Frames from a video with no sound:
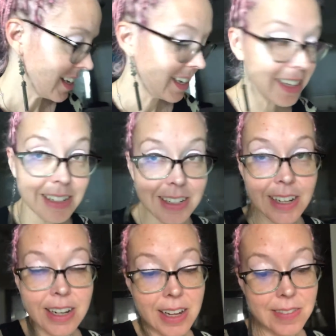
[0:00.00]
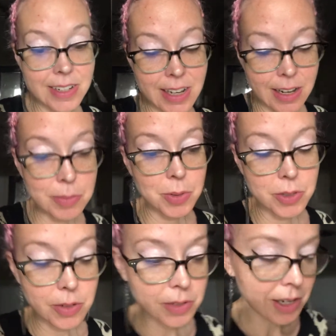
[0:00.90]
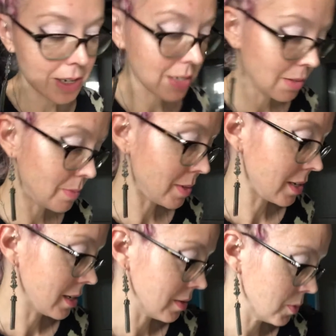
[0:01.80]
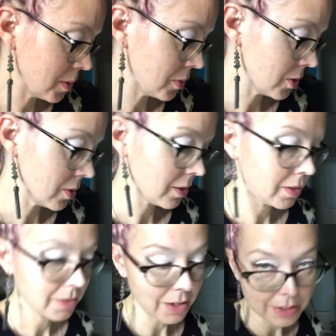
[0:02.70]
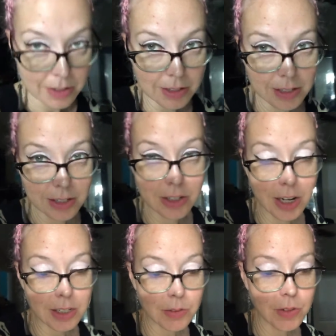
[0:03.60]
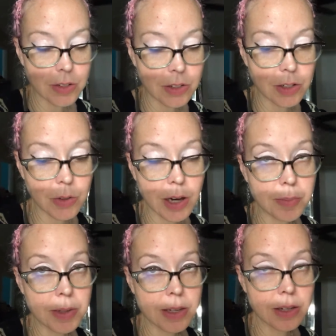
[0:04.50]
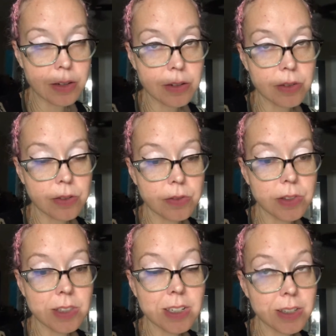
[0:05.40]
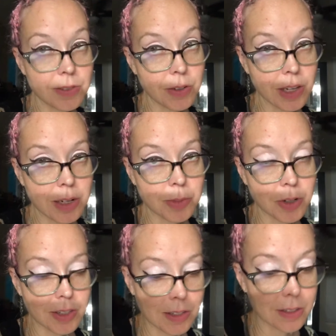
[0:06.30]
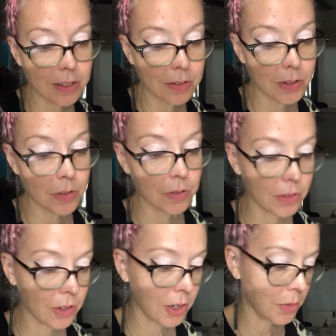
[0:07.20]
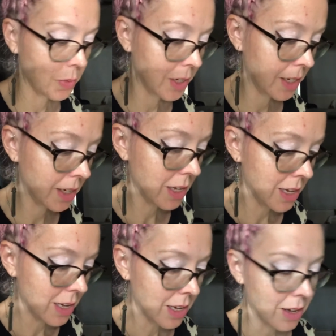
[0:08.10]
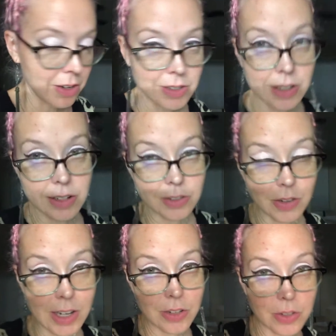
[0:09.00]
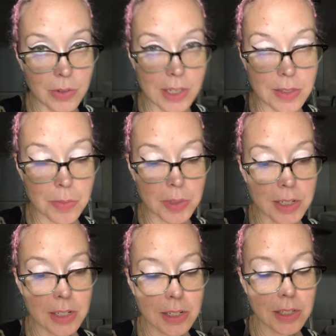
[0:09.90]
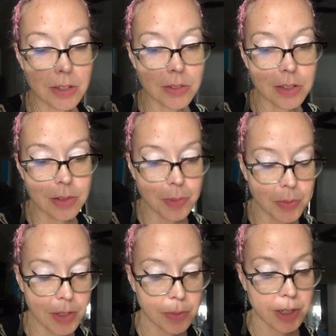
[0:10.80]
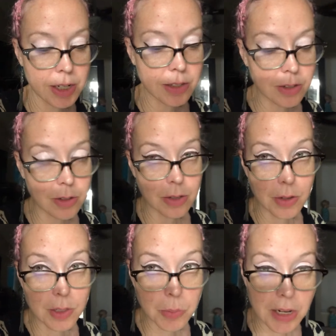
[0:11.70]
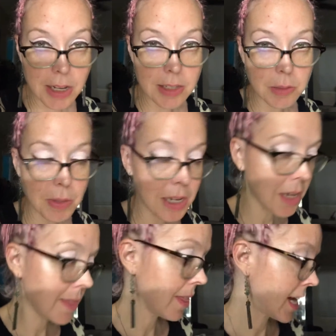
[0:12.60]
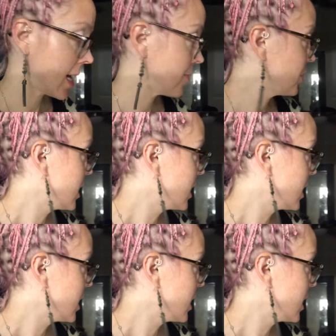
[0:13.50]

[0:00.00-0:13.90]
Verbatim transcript: he did not have a nap, there was no time, and everybody was just exhausted. Jax found a new copy of City Folk, Animal Crossing City Folk for our Wii. Ours had a scratch, so he hasn't played it in years, and he's been really wanting to, so he spent his money on that.